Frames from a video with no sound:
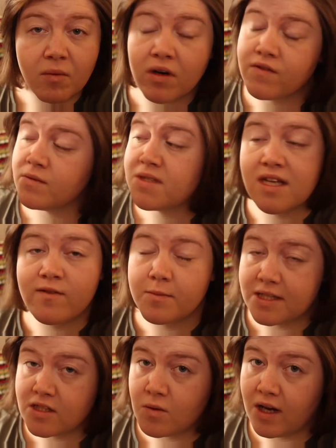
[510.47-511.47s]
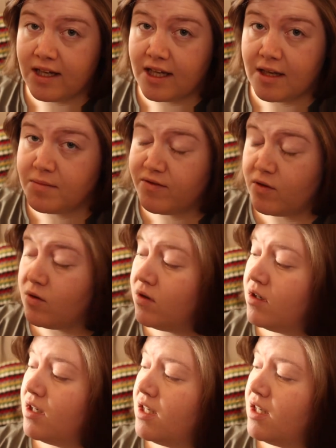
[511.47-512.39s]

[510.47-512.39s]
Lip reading: One of them's never been to IKEA before